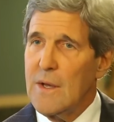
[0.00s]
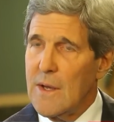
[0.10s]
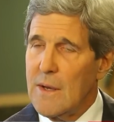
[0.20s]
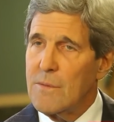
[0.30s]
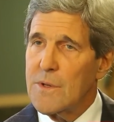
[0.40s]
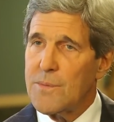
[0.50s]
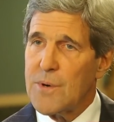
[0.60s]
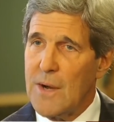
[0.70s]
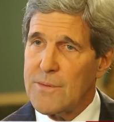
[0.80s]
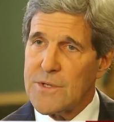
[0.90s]
and with the
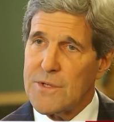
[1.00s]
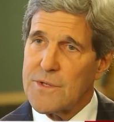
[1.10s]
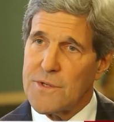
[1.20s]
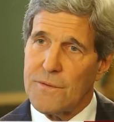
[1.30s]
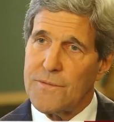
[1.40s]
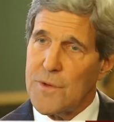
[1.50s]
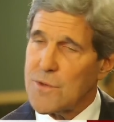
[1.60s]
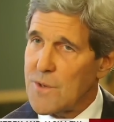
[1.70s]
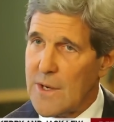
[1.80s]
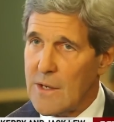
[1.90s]
promises of
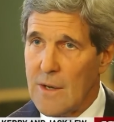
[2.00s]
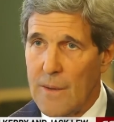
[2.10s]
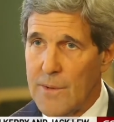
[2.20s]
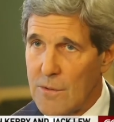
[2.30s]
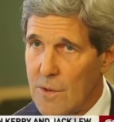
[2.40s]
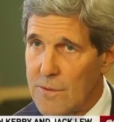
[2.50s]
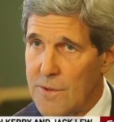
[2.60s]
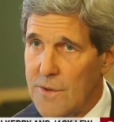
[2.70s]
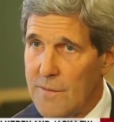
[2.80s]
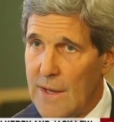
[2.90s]
future economic growth
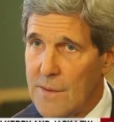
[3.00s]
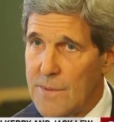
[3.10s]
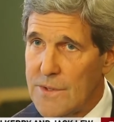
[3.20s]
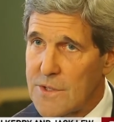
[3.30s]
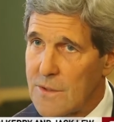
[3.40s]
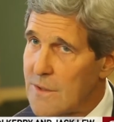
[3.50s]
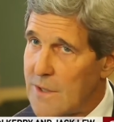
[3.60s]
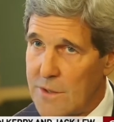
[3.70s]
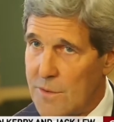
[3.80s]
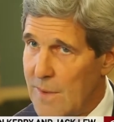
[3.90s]
and development so that
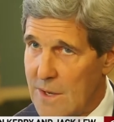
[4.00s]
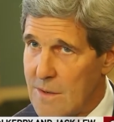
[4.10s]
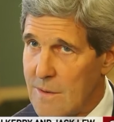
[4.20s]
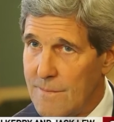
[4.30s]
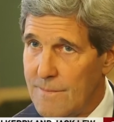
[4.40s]
they do better.